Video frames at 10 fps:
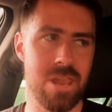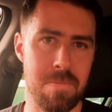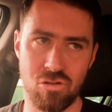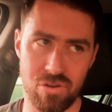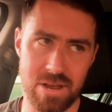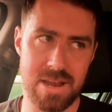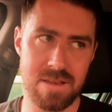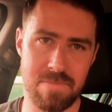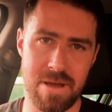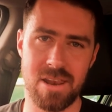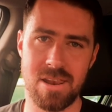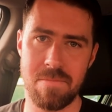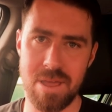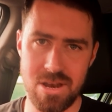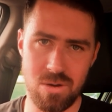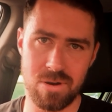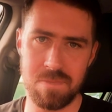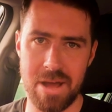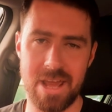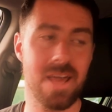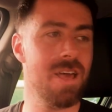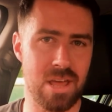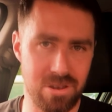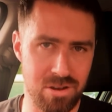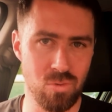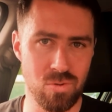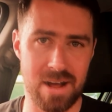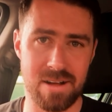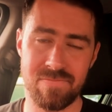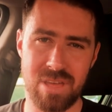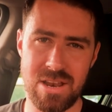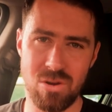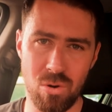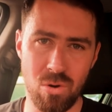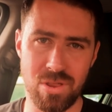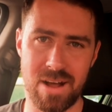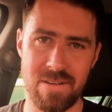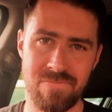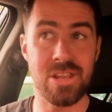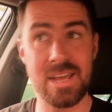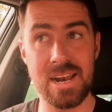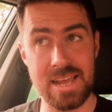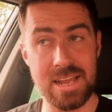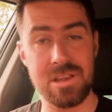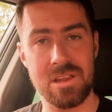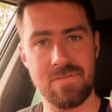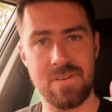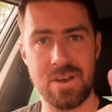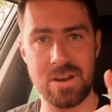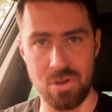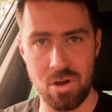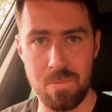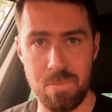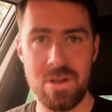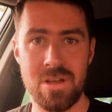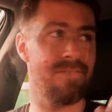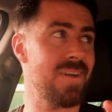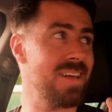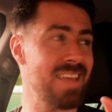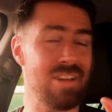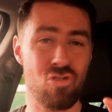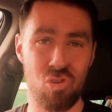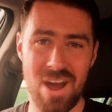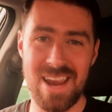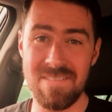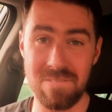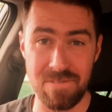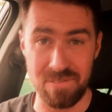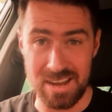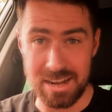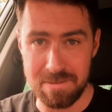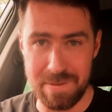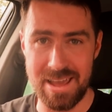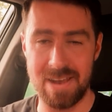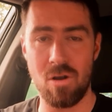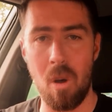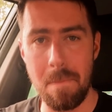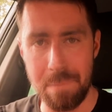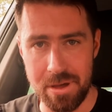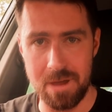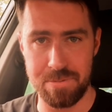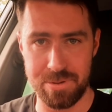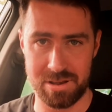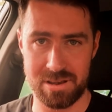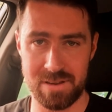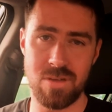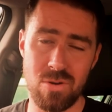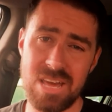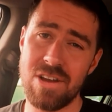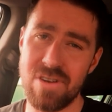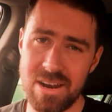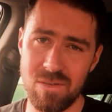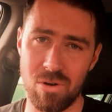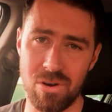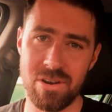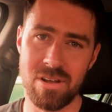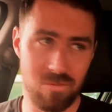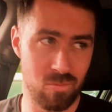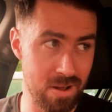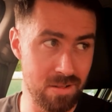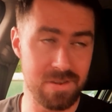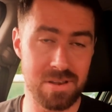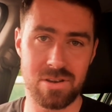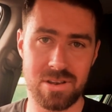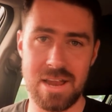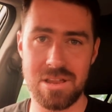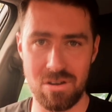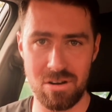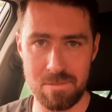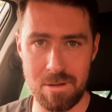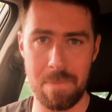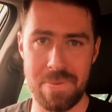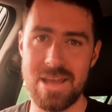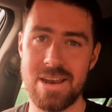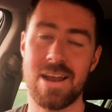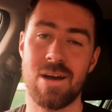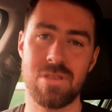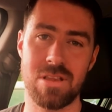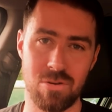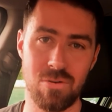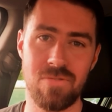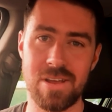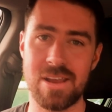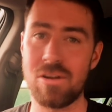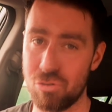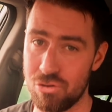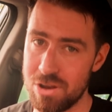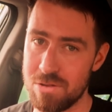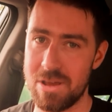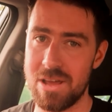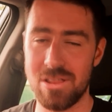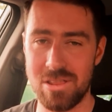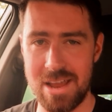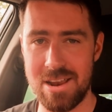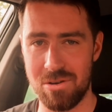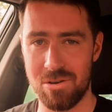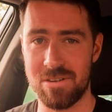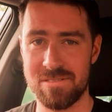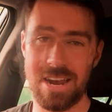And the greatest men, the men you admire, they do that. They know that. And the elites at the very top, in fact, they try and inflict pain on purpose. If you hear anyone of wealth and success talking about pain and how it's a good thing, trust me, they know.